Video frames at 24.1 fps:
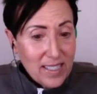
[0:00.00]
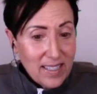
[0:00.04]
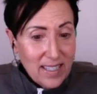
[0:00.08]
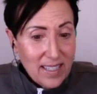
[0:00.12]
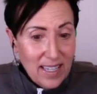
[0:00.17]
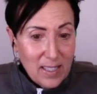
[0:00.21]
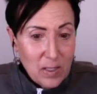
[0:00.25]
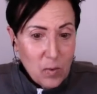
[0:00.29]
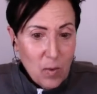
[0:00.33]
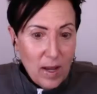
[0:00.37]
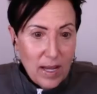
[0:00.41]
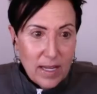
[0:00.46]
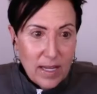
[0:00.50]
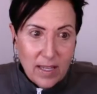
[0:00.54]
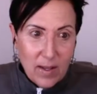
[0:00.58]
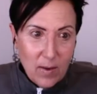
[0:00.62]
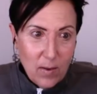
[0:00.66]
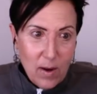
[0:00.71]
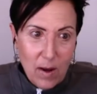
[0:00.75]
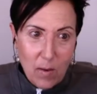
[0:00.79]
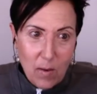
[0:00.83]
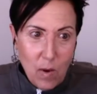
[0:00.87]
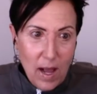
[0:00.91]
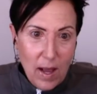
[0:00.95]
And that's why, you
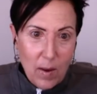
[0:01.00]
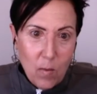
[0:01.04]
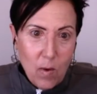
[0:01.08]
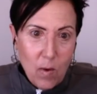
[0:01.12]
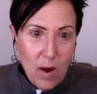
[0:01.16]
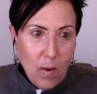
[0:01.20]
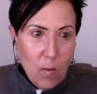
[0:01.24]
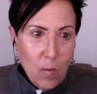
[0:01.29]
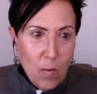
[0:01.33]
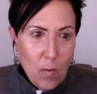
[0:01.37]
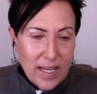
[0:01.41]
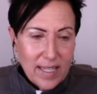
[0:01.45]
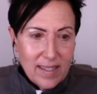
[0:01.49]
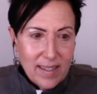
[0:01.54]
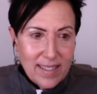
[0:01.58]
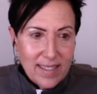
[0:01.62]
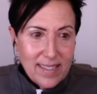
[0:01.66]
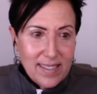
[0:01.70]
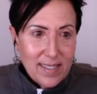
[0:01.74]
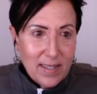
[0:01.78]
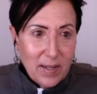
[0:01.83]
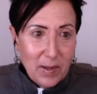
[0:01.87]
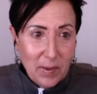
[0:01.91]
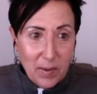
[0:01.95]
know, I want Wayne
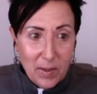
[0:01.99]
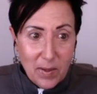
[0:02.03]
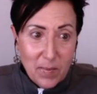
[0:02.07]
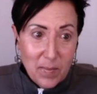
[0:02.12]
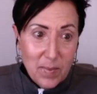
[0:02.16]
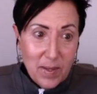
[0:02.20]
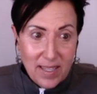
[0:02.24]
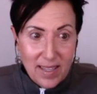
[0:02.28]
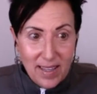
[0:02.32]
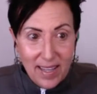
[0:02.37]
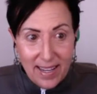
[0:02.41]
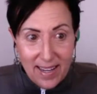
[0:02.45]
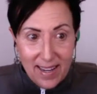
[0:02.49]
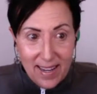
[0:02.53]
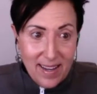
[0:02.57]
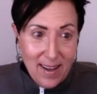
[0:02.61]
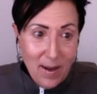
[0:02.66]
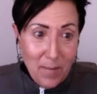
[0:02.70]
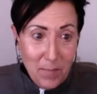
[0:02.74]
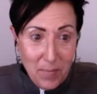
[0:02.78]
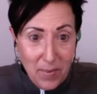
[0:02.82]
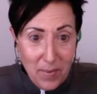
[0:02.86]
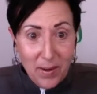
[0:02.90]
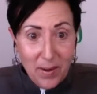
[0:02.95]
Dysinger to be like
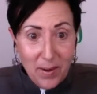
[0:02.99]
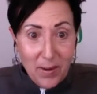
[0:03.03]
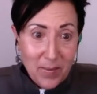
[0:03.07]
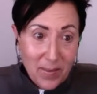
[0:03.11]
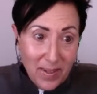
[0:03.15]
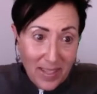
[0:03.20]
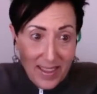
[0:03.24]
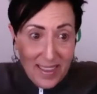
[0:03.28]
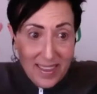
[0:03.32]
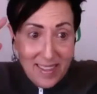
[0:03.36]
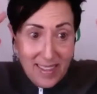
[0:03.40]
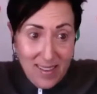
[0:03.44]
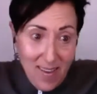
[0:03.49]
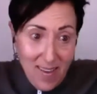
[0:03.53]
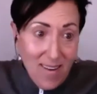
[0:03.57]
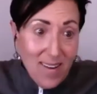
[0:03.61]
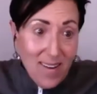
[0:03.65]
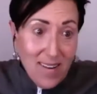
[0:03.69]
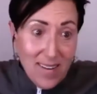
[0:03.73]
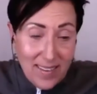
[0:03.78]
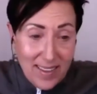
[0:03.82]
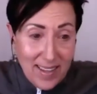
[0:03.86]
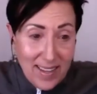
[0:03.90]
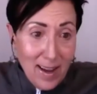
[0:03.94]
up there with
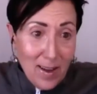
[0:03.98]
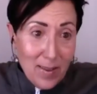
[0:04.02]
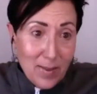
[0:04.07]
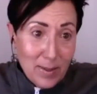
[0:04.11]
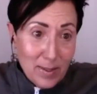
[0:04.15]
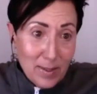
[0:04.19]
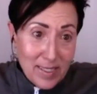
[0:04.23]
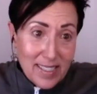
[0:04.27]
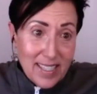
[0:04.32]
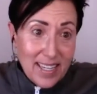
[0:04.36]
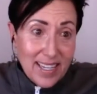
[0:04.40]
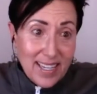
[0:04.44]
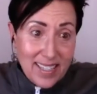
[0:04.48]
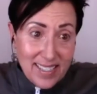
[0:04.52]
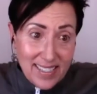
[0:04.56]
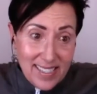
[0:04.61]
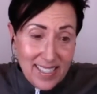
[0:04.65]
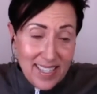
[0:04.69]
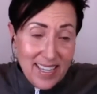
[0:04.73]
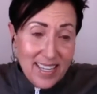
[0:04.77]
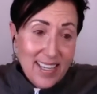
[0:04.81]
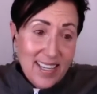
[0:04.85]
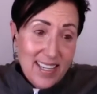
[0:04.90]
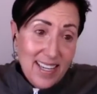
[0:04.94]
all the others, like, because
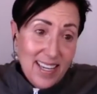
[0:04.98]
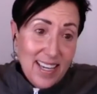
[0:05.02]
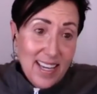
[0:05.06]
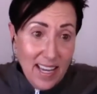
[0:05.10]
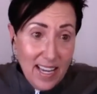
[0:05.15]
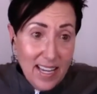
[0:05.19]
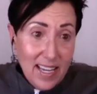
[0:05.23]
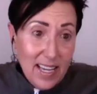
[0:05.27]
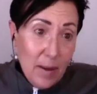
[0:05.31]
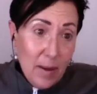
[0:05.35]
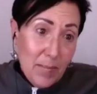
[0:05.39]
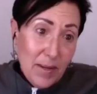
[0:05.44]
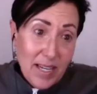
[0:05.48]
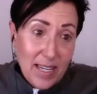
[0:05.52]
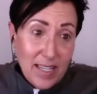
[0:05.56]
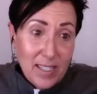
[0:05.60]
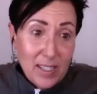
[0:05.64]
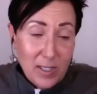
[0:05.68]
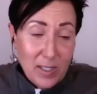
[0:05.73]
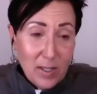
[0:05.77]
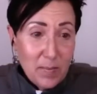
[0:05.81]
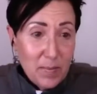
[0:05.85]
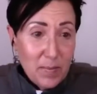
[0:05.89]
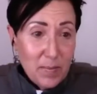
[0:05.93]
he I mean,
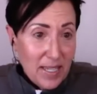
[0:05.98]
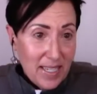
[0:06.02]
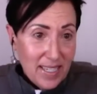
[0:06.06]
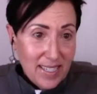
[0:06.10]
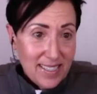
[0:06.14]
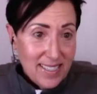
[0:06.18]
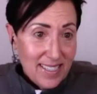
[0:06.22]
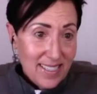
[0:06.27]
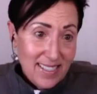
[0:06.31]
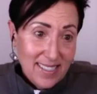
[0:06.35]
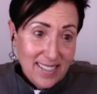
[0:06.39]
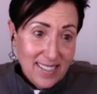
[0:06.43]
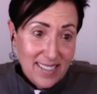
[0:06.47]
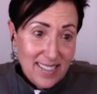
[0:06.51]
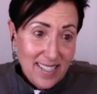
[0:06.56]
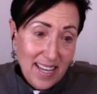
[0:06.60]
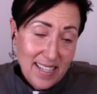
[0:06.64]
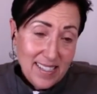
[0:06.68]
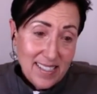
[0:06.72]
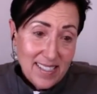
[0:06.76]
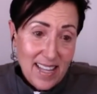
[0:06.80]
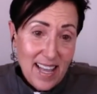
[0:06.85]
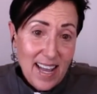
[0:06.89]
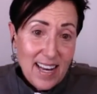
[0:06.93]
he should be, because
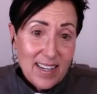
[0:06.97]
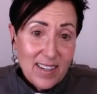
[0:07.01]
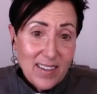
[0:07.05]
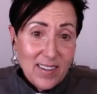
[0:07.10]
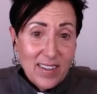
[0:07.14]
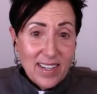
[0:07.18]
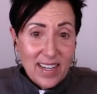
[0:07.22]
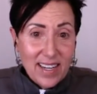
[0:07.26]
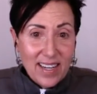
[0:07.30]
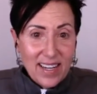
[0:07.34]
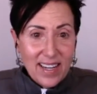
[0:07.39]
he's that good.